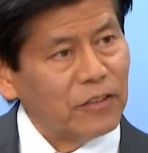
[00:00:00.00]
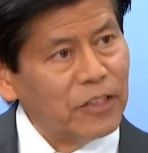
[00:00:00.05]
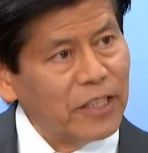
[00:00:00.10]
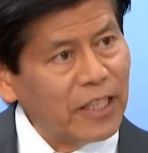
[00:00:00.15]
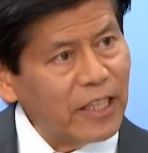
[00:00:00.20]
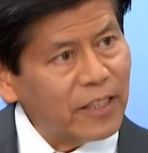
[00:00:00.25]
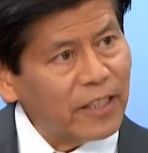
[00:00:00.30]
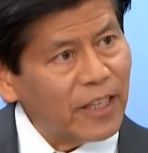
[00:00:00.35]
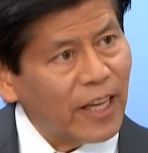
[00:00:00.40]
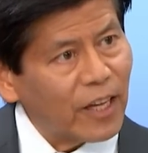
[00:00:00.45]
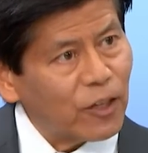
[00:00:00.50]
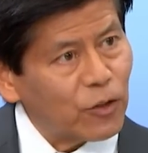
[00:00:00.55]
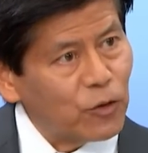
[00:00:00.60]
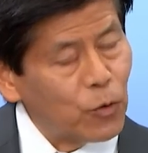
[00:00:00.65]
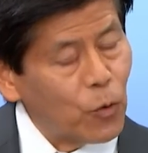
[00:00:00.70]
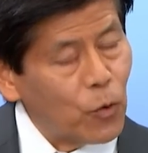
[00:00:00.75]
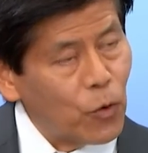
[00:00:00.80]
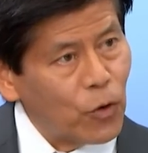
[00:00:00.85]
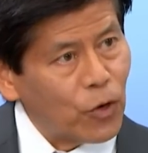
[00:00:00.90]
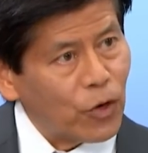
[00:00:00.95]
did
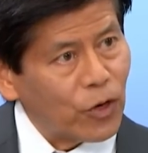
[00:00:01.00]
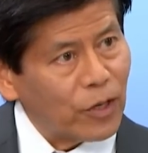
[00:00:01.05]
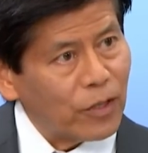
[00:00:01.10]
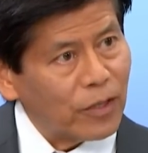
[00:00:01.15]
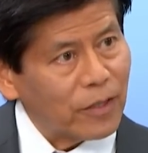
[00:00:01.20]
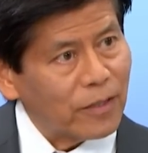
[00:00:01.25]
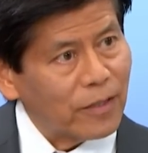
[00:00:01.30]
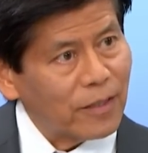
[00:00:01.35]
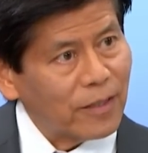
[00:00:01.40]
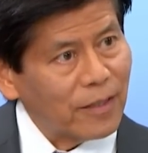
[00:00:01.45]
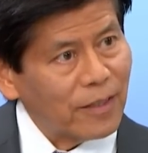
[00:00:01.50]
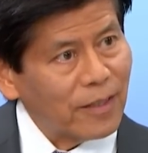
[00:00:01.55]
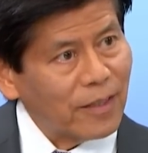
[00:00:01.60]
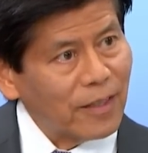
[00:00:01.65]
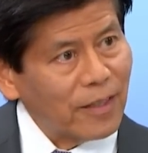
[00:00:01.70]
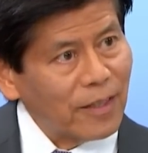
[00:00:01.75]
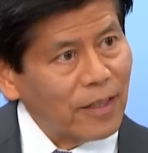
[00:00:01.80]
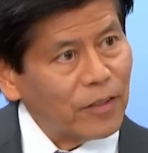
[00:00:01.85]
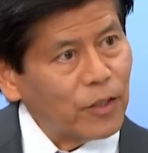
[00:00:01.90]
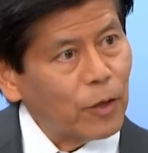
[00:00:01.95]
ignore
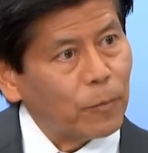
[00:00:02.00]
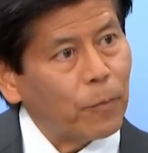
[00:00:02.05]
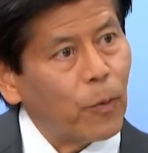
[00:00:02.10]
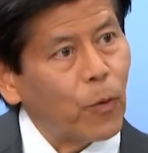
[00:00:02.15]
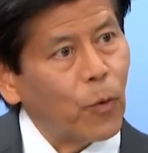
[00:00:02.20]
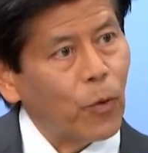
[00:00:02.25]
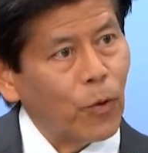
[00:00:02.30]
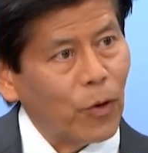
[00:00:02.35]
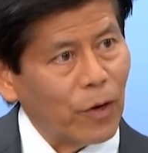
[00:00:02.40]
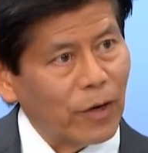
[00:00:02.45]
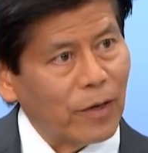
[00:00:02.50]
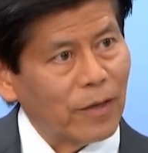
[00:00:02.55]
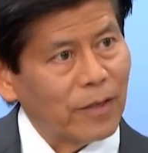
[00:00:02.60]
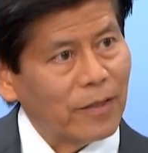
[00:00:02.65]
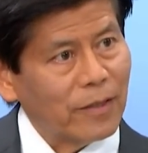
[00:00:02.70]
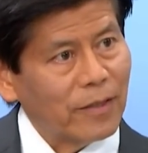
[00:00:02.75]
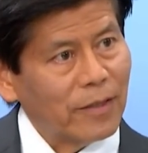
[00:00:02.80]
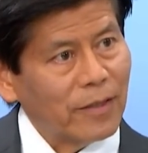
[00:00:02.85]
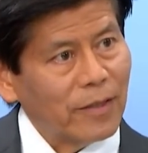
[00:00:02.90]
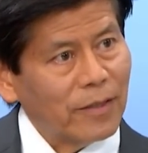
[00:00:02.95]
the poor,
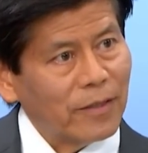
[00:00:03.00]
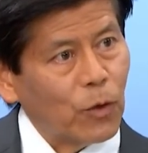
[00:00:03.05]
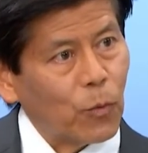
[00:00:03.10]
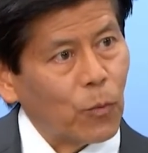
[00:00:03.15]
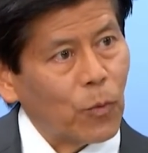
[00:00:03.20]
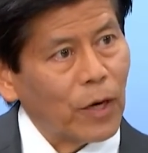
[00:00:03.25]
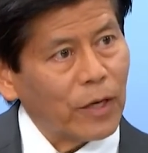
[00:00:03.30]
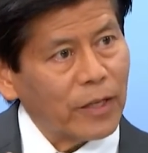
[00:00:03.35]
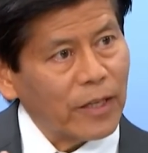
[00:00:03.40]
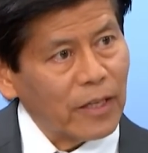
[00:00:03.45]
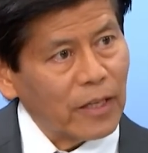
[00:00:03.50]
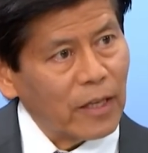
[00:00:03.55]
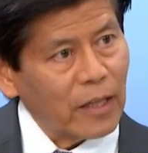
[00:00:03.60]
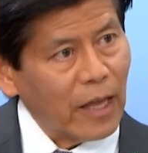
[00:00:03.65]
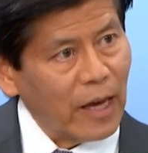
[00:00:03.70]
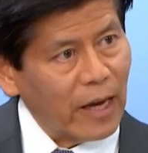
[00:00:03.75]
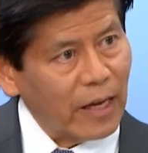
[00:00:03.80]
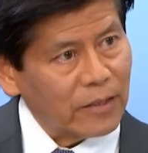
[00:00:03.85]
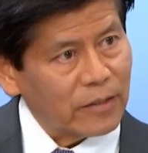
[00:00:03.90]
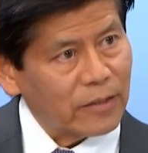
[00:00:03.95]
the working
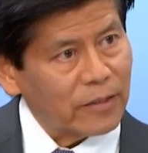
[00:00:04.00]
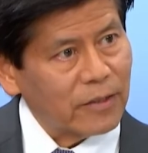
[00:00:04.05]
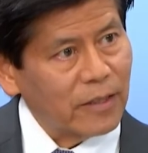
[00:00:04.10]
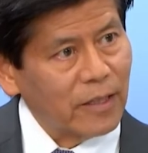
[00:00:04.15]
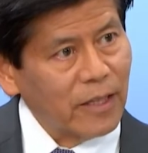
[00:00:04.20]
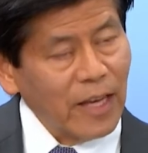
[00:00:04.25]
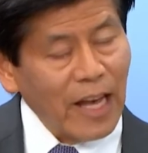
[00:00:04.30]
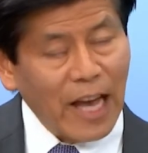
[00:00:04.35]
class.